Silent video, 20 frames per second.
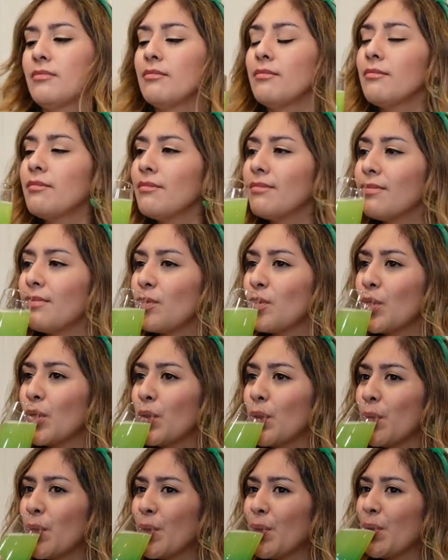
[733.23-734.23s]

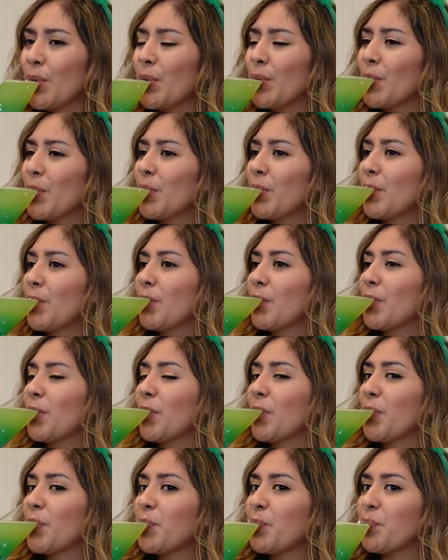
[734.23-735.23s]

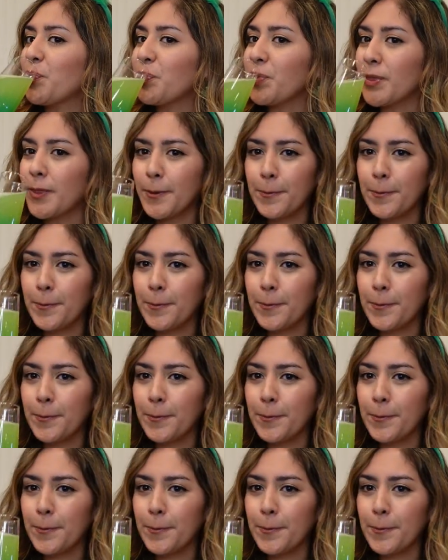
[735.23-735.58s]
Nobody speaks.